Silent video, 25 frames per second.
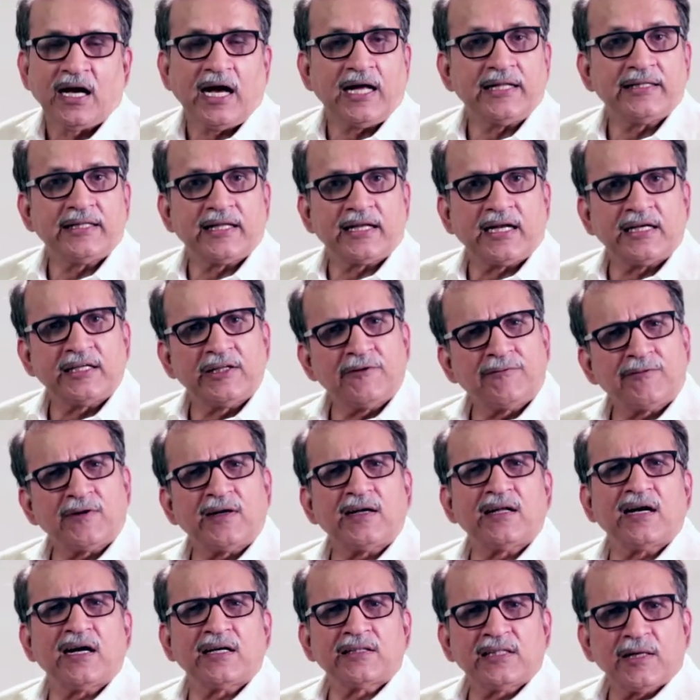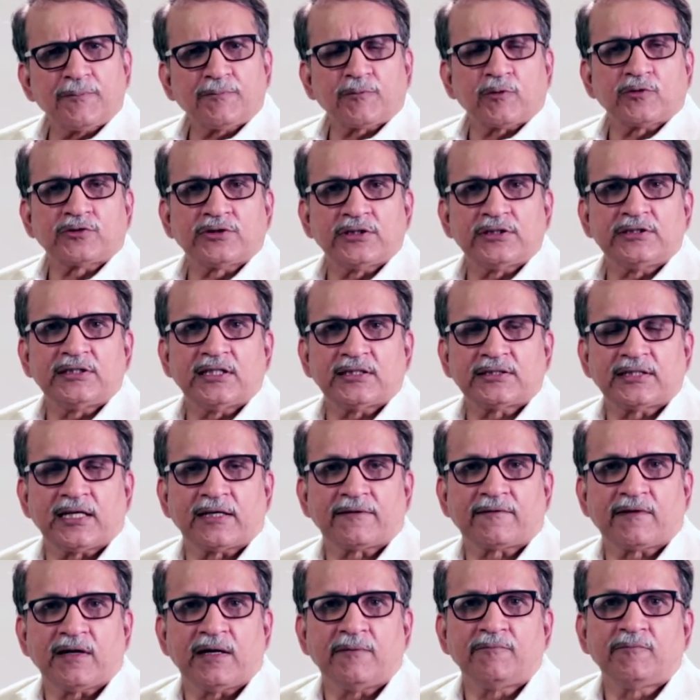and there are different other procedures
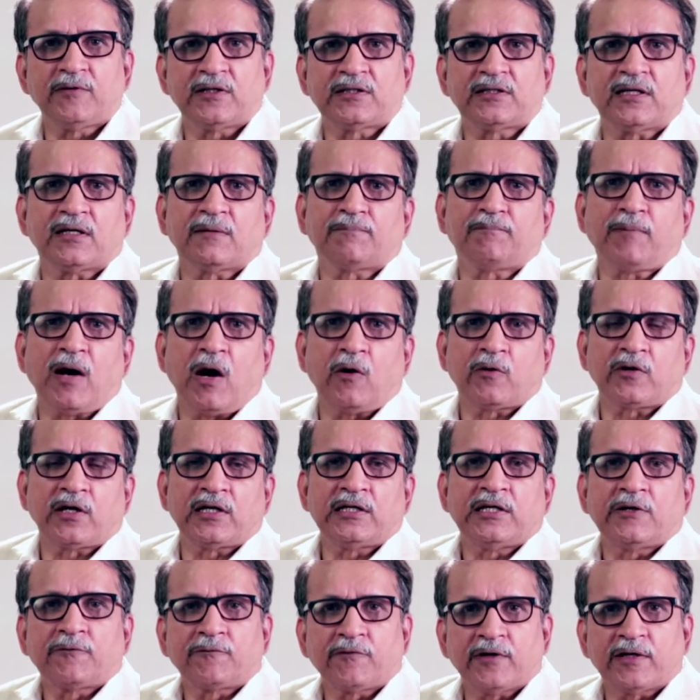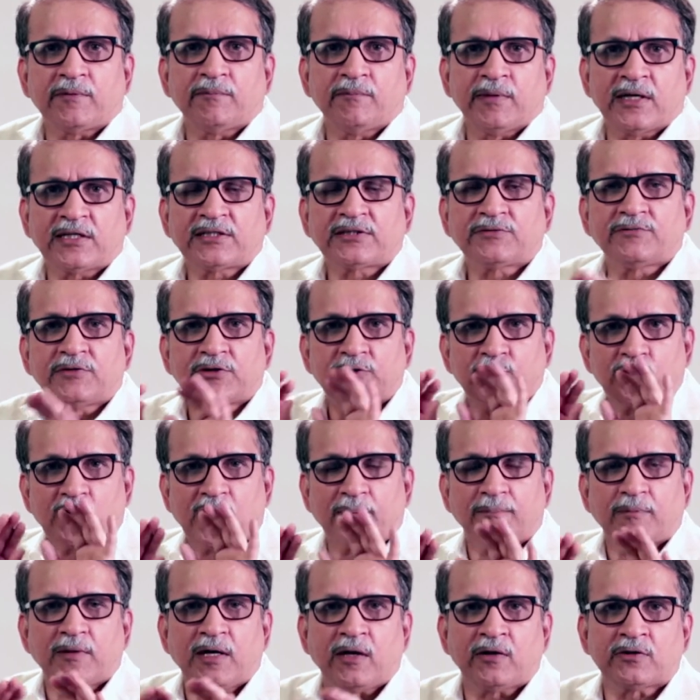have come with a powder liquid mix which you
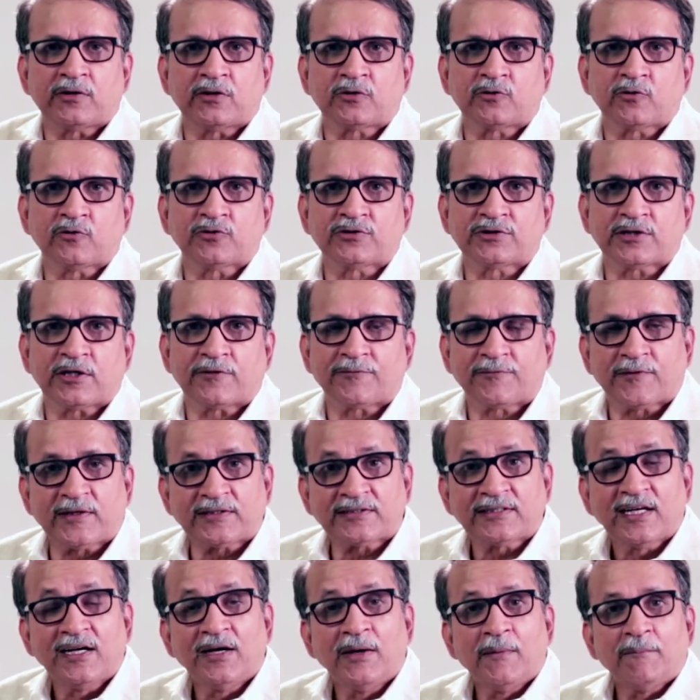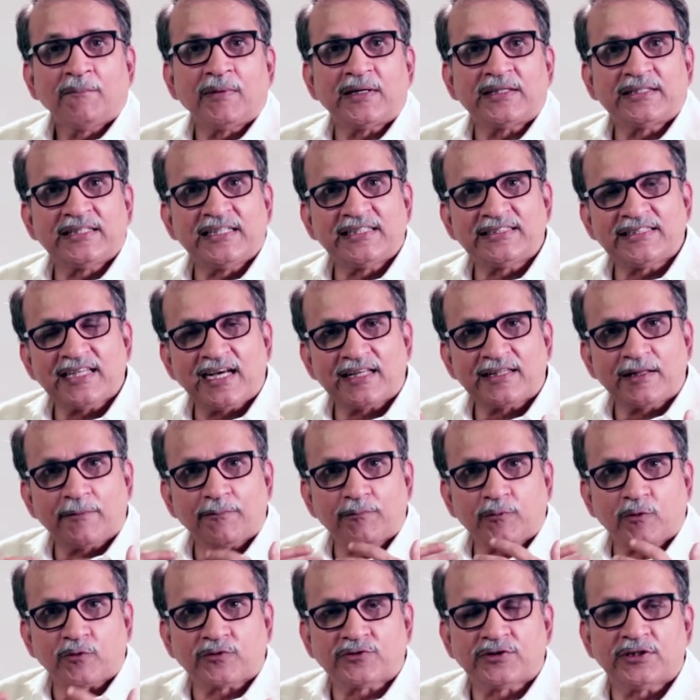apply on the tooth surface but these are the
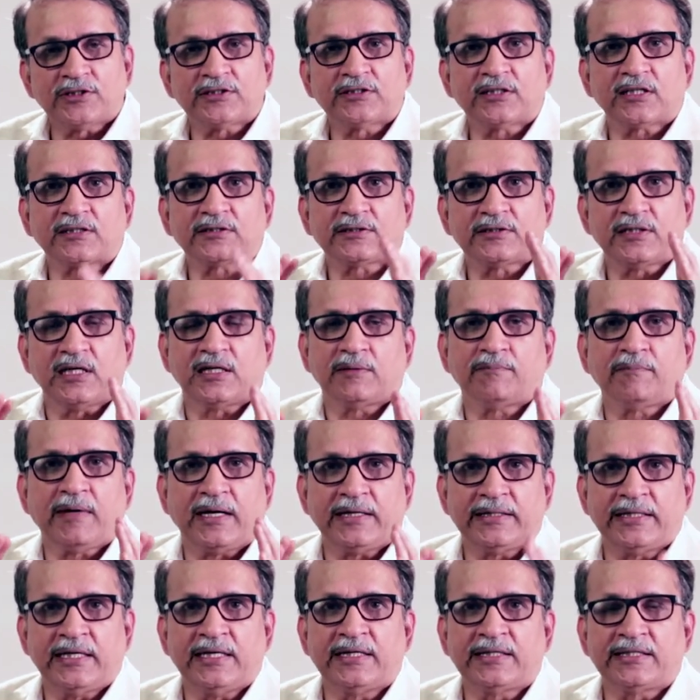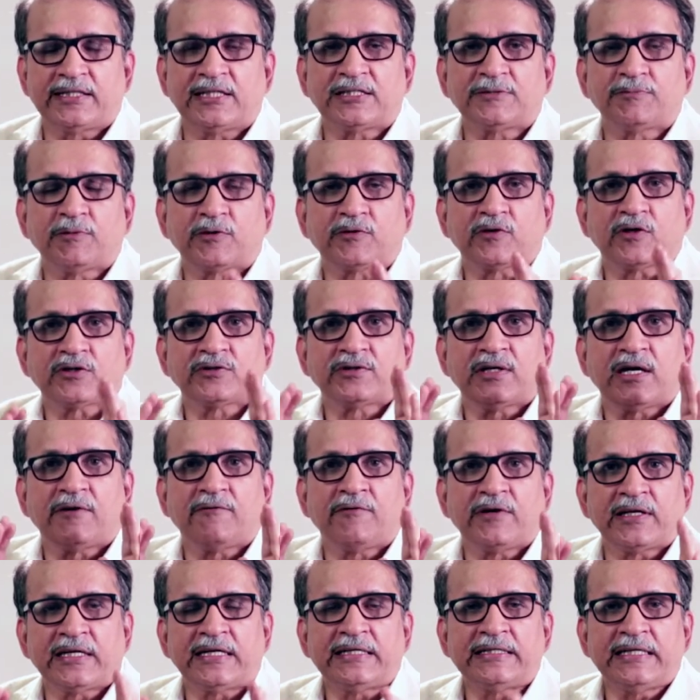procedures done by dentists because they are
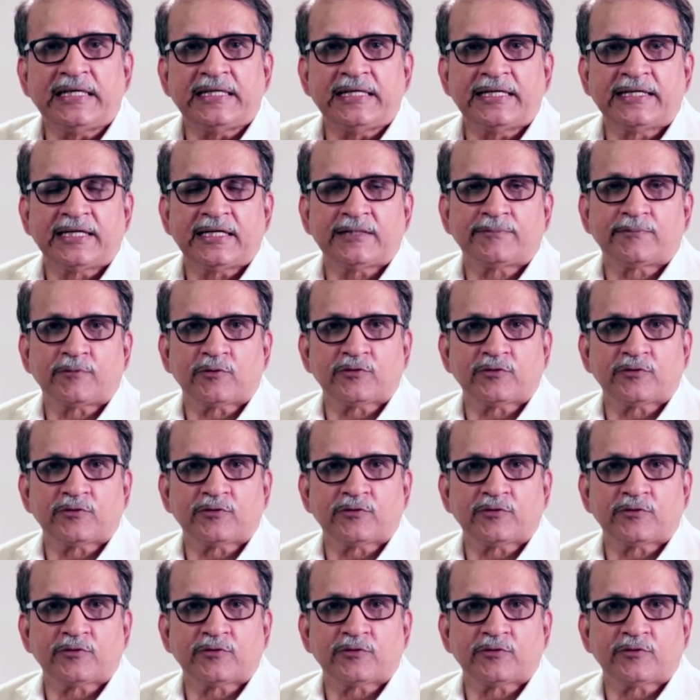very delicate